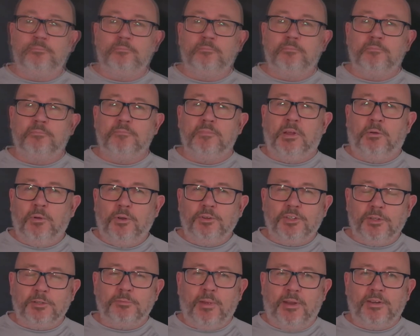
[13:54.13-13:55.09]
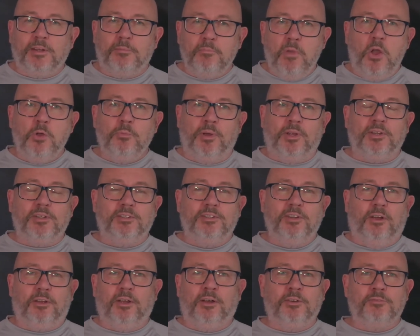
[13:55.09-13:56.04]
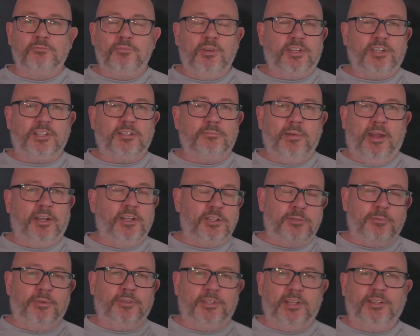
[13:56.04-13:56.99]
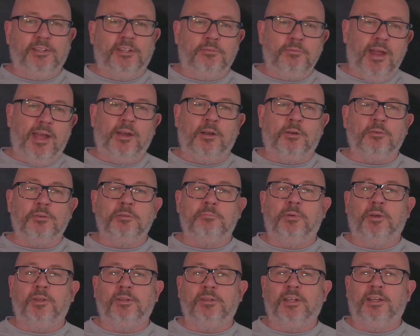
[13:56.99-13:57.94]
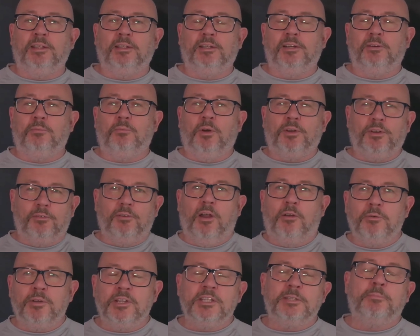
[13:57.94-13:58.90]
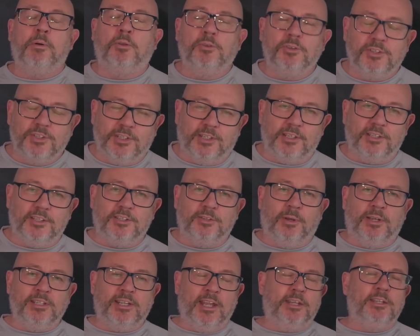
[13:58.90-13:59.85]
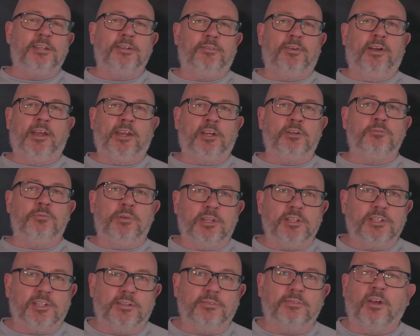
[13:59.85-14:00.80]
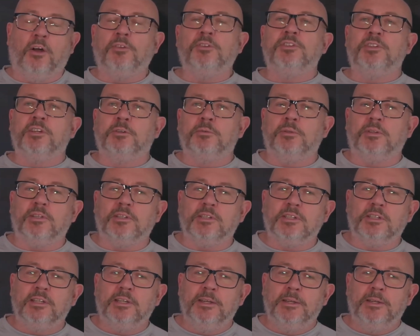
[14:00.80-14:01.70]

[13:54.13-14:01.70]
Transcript: Now, I want to spend a moment not on risk management in the round, but what are our responses to identifying a risk of consequence?